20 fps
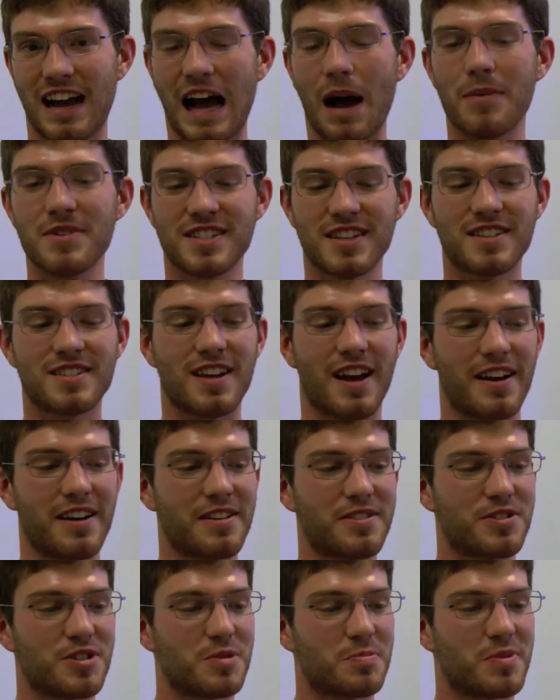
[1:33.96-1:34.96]
I was
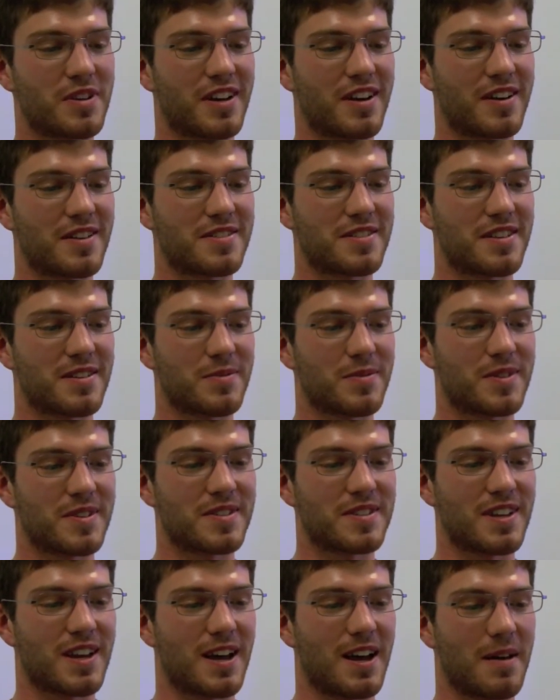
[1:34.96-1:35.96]
excited just because it
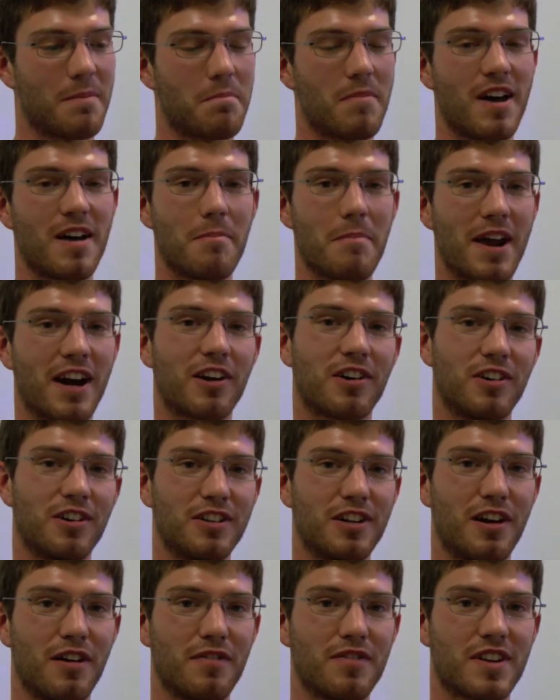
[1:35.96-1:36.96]
was uh, medical
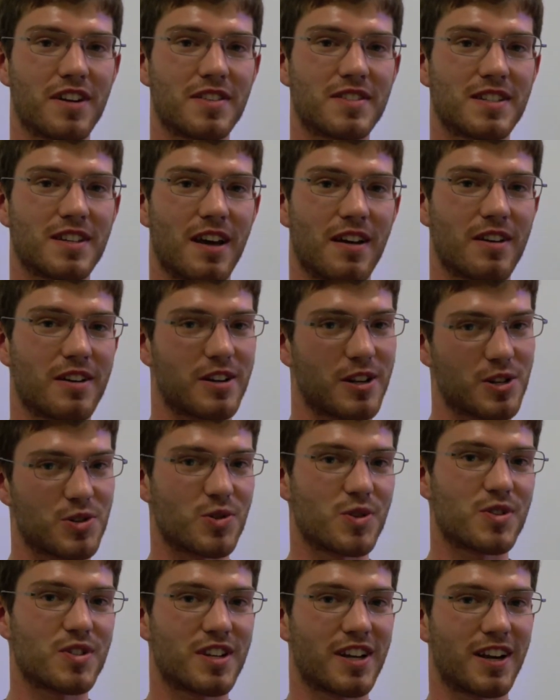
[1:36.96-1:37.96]
enough that it sounded
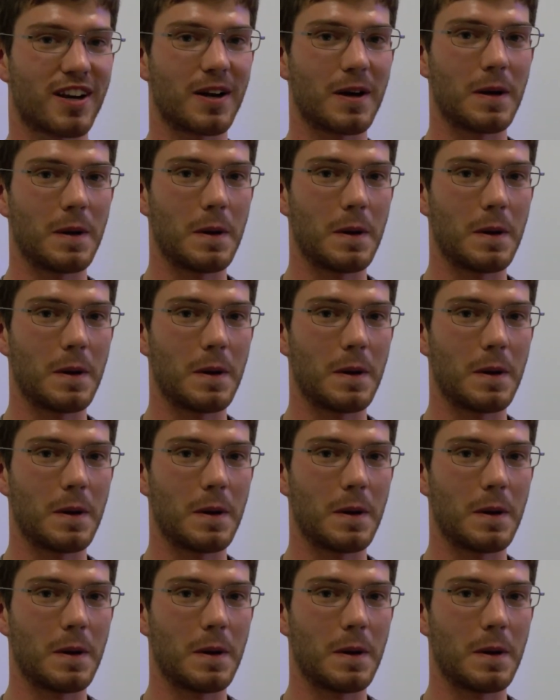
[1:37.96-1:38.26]
interesting,